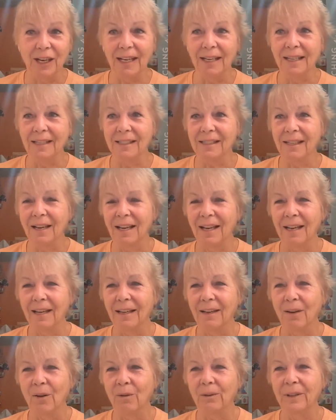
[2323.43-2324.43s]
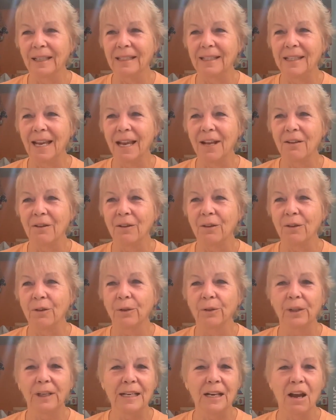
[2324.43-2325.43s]
It's only
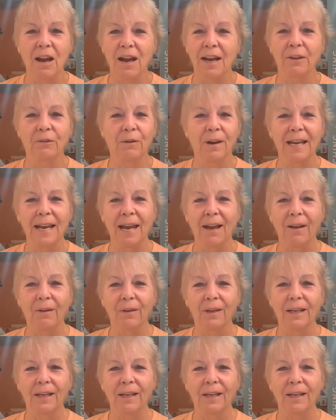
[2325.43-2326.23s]
10:39 right now.